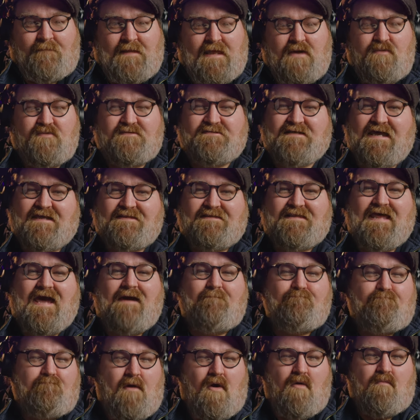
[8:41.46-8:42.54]
It was at
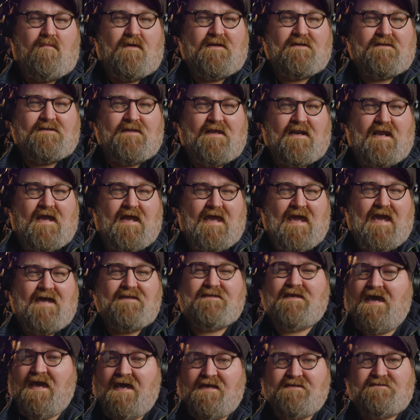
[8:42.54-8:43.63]
that moment that I had
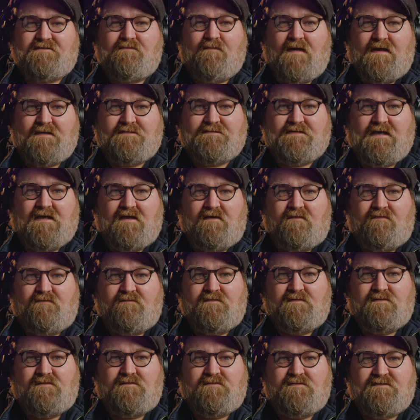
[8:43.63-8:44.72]
to ask myself,
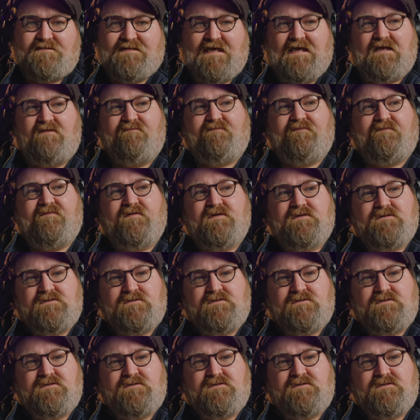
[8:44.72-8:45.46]
self,